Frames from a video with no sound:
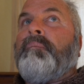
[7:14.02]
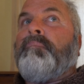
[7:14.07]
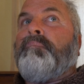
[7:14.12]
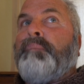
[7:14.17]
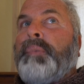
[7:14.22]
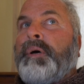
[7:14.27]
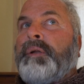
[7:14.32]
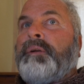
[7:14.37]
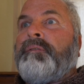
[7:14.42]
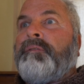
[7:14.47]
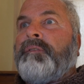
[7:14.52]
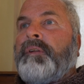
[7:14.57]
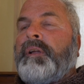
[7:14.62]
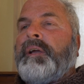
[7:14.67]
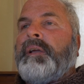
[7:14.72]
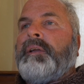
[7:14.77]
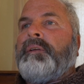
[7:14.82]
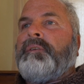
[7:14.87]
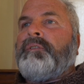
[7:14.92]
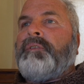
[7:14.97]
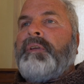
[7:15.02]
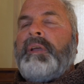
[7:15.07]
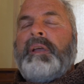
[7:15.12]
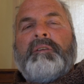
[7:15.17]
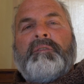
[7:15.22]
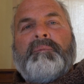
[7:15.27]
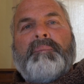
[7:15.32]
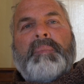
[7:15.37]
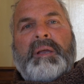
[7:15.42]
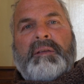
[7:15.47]
butterflies
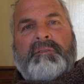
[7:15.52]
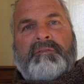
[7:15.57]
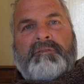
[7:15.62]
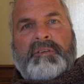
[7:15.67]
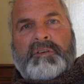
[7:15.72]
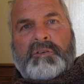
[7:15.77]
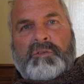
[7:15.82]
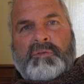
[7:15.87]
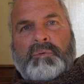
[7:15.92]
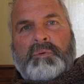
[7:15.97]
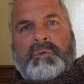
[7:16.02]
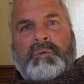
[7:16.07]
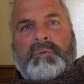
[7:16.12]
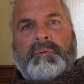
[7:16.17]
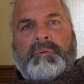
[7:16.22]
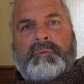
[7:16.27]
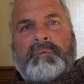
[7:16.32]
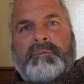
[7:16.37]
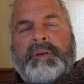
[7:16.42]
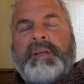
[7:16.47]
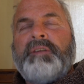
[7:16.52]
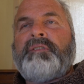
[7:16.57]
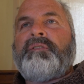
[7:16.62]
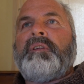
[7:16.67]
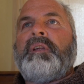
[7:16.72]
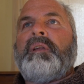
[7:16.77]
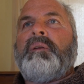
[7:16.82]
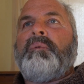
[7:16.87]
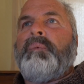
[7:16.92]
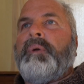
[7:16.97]
as my visual,
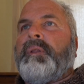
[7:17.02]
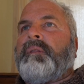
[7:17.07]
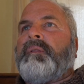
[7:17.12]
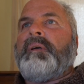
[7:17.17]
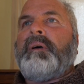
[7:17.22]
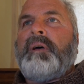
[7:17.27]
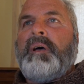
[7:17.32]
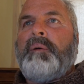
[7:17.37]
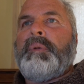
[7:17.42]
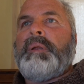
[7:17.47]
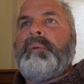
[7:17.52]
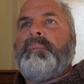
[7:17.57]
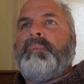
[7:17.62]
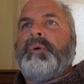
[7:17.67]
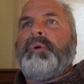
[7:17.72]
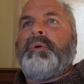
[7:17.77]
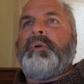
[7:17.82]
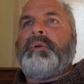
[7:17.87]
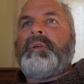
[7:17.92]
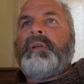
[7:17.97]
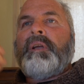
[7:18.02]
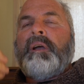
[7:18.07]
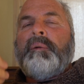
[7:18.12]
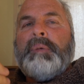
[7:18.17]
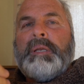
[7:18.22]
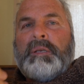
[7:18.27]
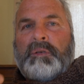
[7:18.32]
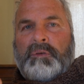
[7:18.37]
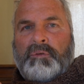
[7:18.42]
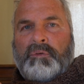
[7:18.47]
resting with the hummingbird
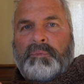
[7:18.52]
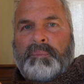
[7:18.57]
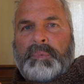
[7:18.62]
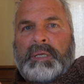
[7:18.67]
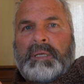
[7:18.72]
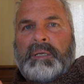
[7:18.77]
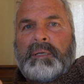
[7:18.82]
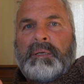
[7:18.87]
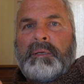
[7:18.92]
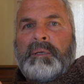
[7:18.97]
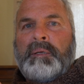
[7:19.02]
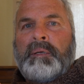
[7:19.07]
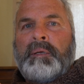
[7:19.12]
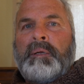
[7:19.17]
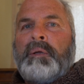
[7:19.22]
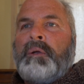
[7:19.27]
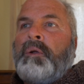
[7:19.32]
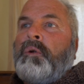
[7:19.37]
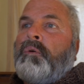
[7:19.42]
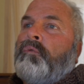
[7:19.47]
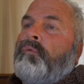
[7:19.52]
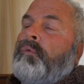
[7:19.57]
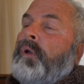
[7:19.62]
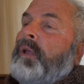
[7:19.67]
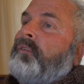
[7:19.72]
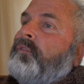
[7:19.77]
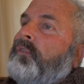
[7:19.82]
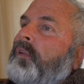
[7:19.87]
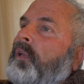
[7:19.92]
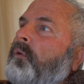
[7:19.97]
coming to me,
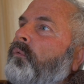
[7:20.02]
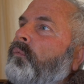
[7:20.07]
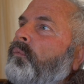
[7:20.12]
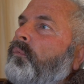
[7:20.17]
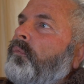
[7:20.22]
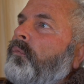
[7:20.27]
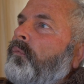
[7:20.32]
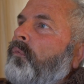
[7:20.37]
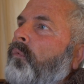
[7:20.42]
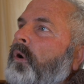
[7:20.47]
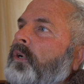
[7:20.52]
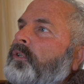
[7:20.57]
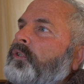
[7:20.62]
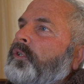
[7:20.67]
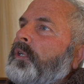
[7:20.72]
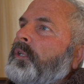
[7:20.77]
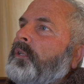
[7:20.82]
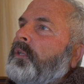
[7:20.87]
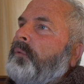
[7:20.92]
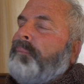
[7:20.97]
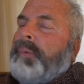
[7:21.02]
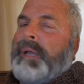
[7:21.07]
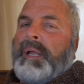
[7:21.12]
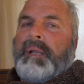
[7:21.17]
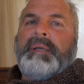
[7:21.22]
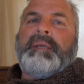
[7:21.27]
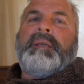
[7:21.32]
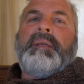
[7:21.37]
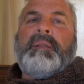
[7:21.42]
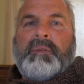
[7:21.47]
resting watching the
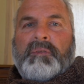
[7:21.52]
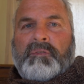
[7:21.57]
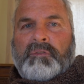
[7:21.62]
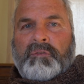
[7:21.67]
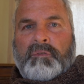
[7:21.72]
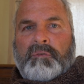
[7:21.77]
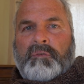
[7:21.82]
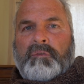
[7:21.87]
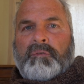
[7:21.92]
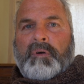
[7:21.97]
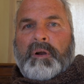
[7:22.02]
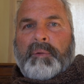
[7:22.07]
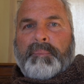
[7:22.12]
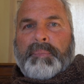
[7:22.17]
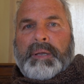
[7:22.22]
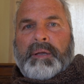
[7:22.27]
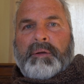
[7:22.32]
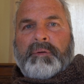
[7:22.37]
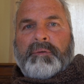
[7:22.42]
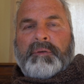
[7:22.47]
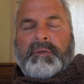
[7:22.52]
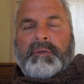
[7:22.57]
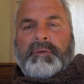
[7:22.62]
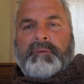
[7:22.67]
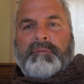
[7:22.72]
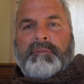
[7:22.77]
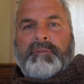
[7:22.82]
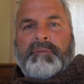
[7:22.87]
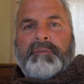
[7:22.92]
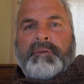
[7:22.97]
pelicans drop out
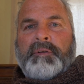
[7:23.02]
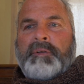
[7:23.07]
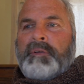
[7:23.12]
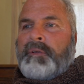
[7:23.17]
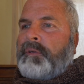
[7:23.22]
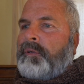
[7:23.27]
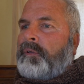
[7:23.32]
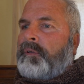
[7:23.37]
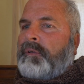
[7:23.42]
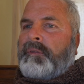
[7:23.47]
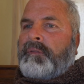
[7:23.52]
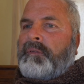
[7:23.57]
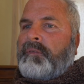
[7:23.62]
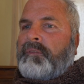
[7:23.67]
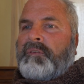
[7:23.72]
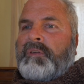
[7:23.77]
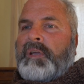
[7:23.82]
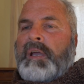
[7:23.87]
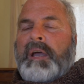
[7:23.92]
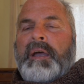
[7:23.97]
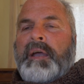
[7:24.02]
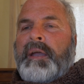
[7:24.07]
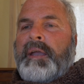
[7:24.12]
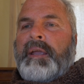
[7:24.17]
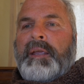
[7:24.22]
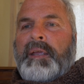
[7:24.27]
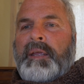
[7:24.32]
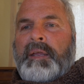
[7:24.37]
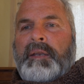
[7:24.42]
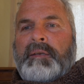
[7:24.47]
of the sky
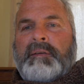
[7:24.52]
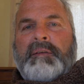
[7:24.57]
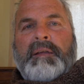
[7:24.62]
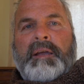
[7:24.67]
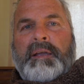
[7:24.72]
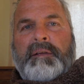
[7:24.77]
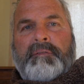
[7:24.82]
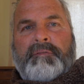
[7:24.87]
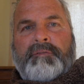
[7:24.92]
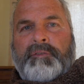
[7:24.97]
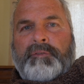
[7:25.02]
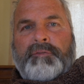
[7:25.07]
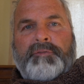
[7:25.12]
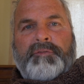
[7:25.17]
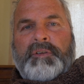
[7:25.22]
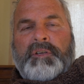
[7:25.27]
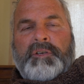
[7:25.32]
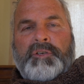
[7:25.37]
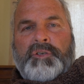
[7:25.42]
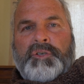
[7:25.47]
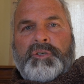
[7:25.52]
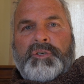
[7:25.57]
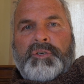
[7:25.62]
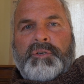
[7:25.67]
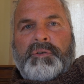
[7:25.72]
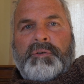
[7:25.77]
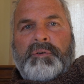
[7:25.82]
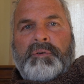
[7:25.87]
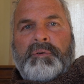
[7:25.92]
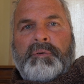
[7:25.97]
and dive for
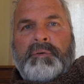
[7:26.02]
fish,